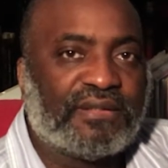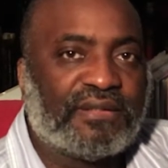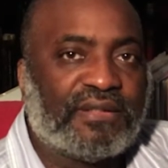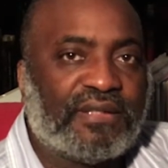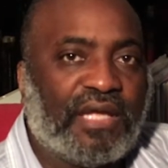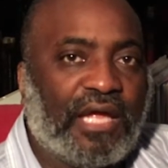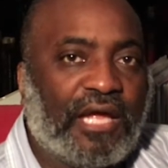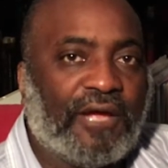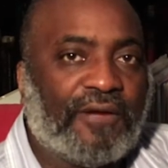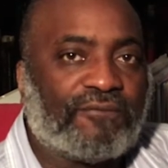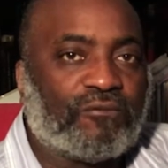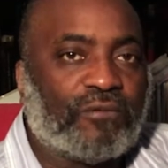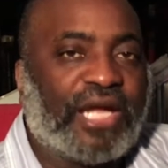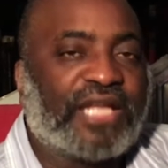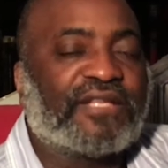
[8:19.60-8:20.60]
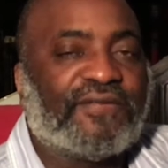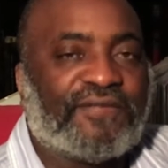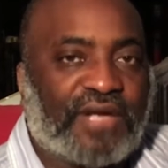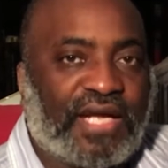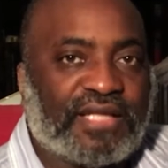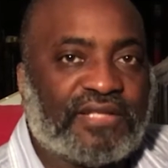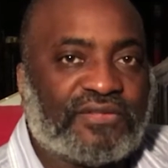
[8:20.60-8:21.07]
of
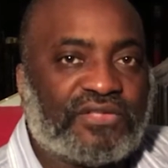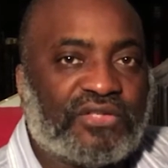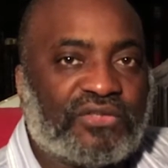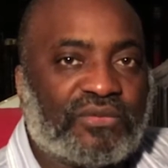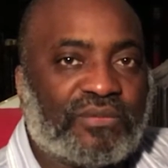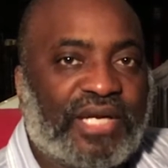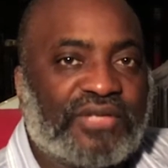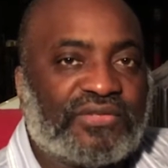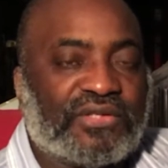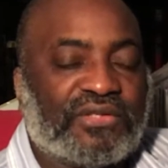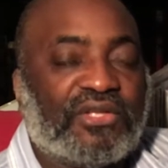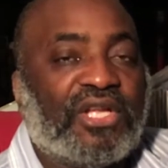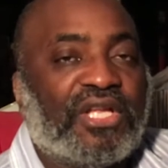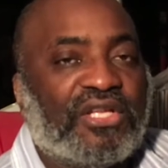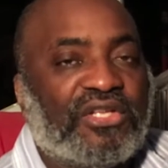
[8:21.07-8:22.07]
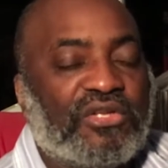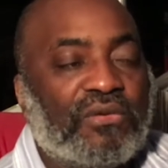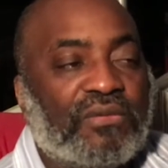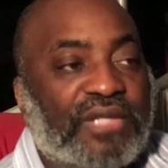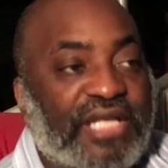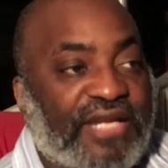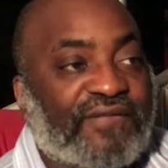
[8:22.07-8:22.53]
rectifying the situation, you
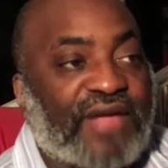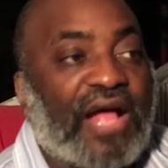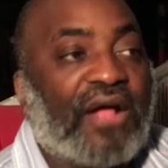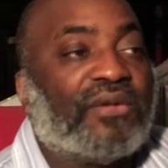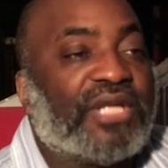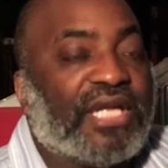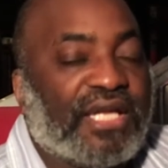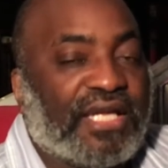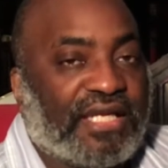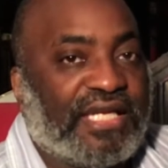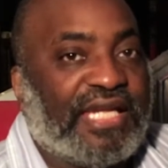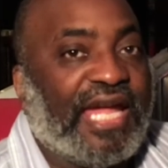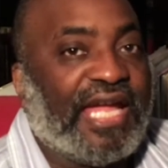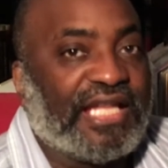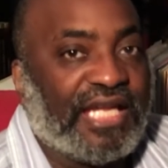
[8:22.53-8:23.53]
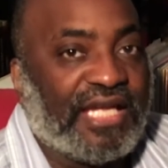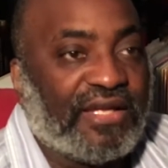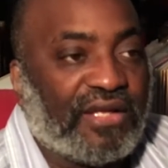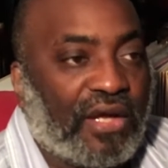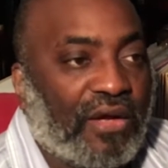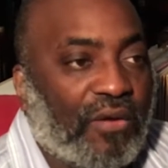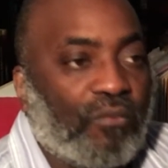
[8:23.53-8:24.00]
leave out getting
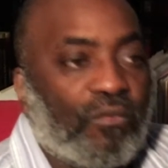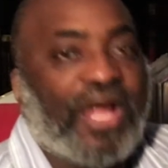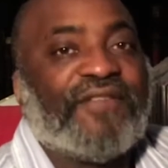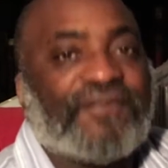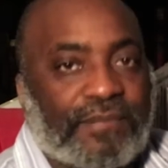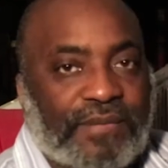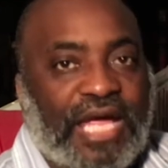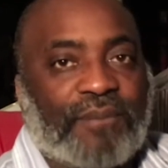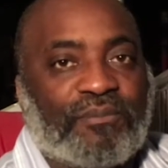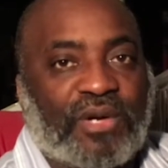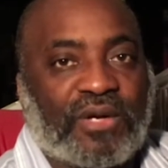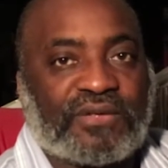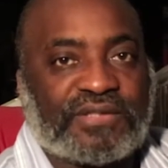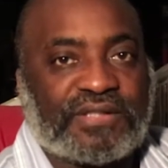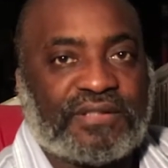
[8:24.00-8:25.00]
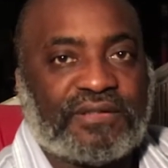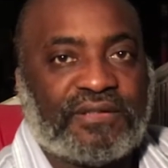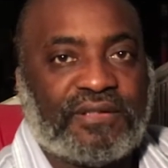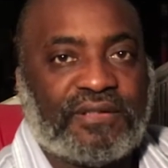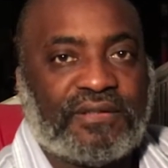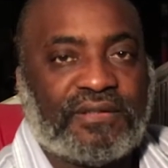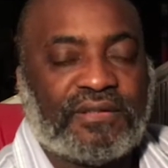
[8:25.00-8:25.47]
away from that person,
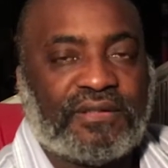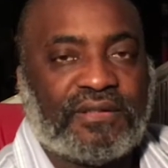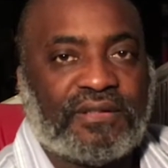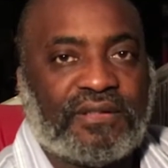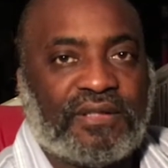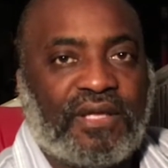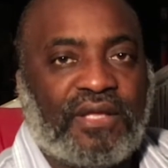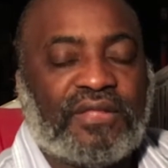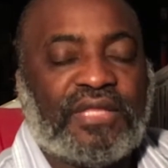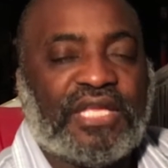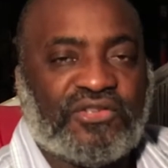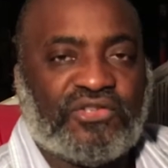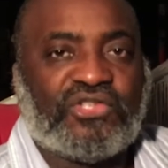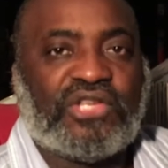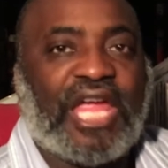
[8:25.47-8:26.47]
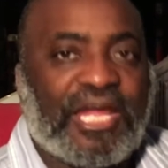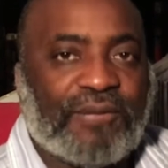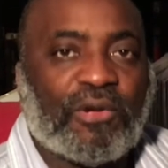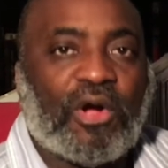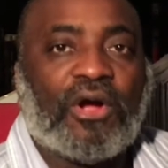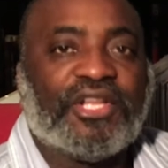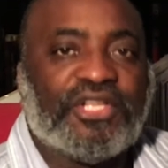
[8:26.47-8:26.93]
then shame
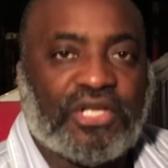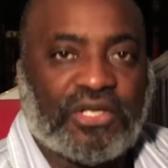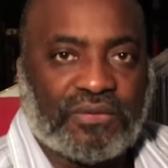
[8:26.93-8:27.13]
on you.